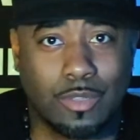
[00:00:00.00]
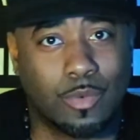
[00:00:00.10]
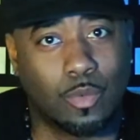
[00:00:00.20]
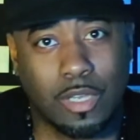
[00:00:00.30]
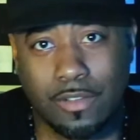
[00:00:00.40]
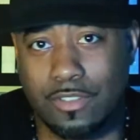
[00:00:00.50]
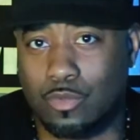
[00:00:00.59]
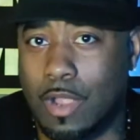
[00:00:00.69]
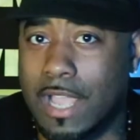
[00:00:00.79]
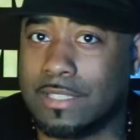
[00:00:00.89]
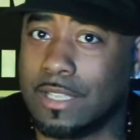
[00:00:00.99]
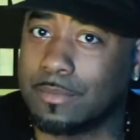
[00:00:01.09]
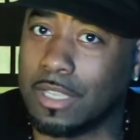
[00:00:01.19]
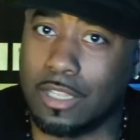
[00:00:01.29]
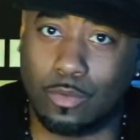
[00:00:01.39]
And when one of us rise
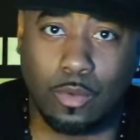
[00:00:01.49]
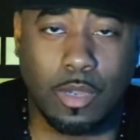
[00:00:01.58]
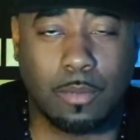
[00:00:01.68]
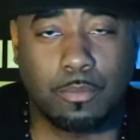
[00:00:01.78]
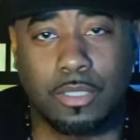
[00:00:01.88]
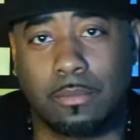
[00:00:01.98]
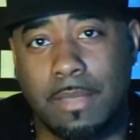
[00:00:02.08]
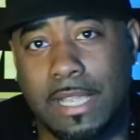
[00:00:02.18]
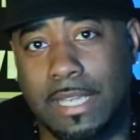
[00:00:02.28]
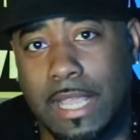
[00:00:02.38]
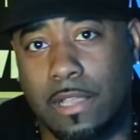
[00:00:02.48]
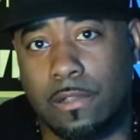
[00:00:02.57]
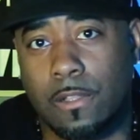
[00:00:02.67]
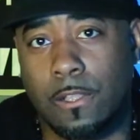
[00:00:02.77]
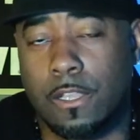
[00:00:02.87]
up, the other one want to pull them back down.
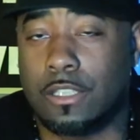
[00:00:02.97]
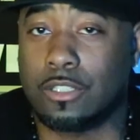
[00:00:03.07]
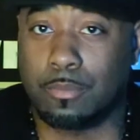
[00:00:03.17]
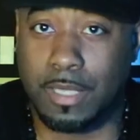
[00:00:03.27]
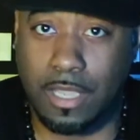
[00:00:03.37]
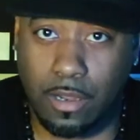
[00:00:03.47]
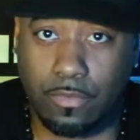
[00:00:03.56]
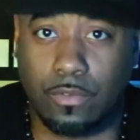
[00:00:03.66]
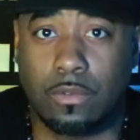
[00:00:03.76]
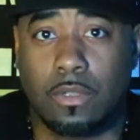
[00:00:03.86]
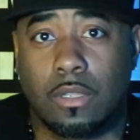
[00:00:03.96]
So be careful.